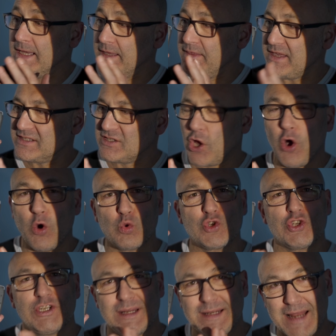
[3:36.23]
this whole
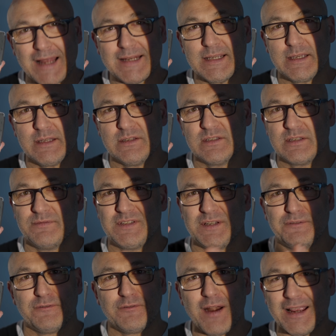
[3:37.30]
shenanigans of
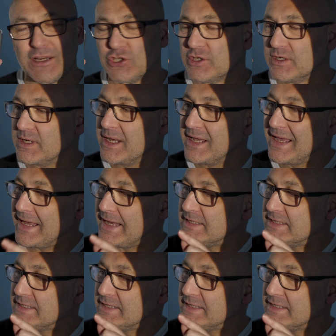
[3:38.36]
diffraction